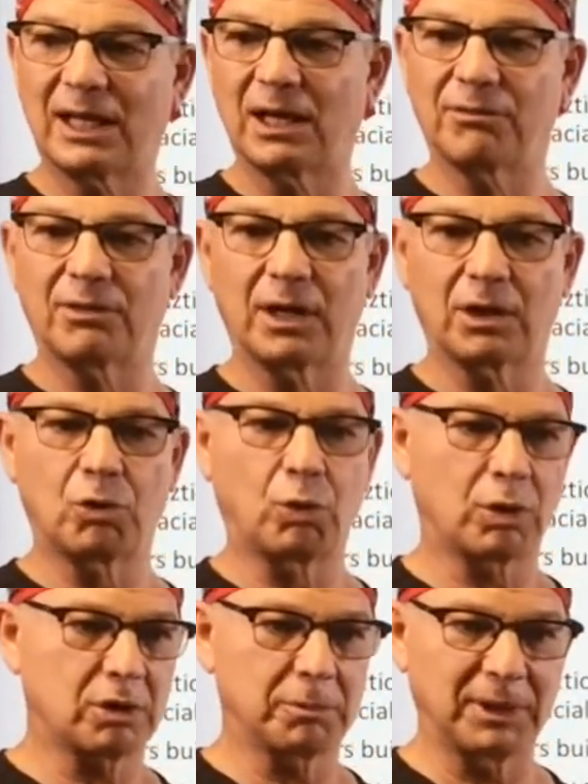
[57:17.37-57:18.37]
and they
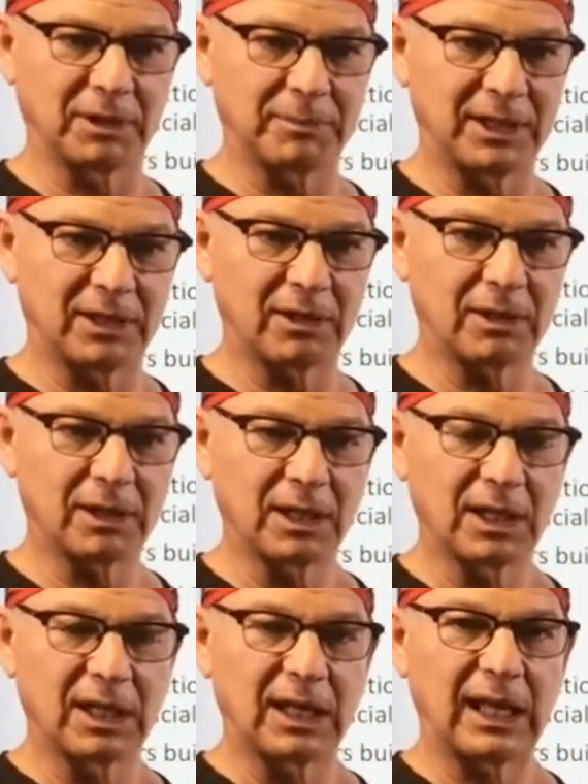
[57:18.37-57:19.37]
looked at the
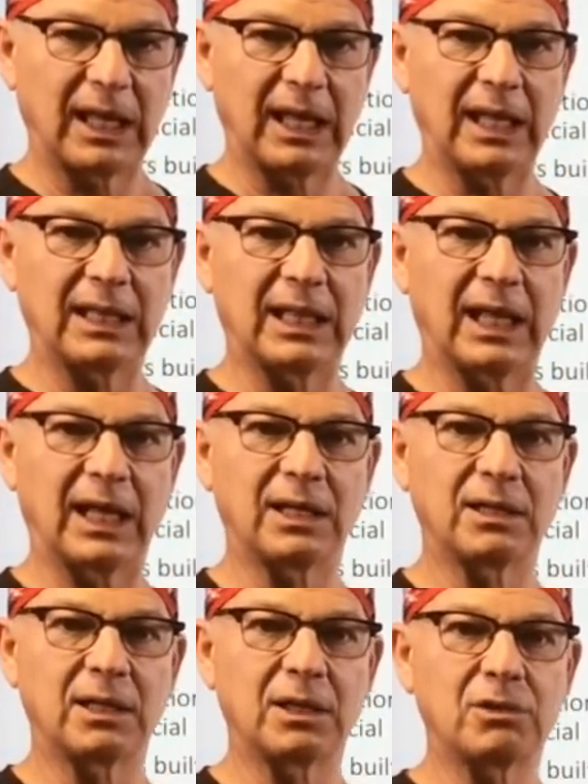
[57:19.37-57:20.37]
shadows, and that's
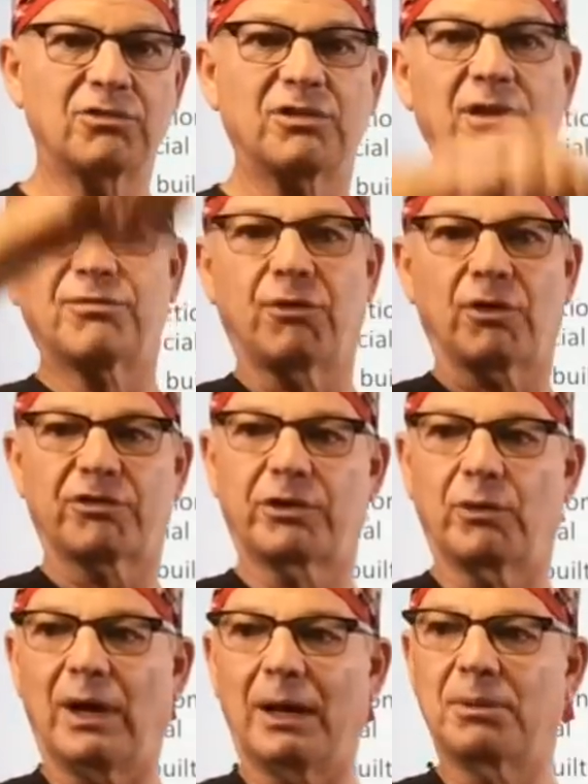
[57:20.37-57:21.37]
how they
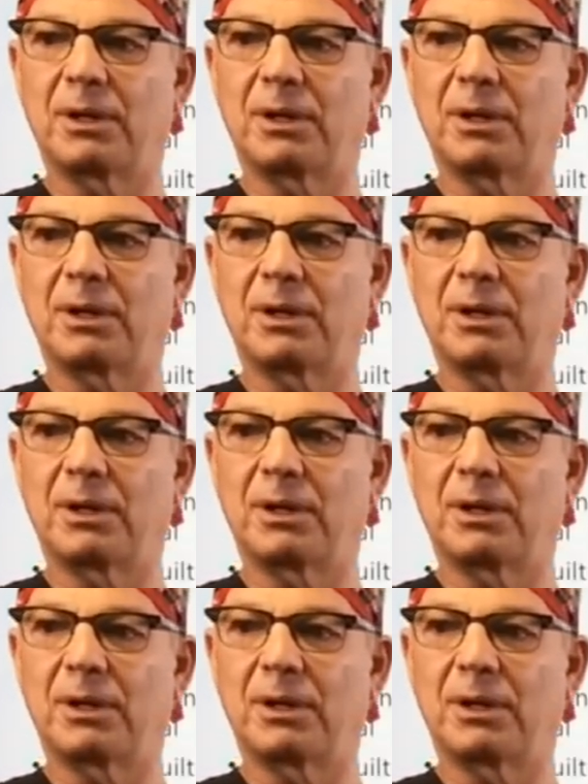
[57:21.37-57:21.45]
decided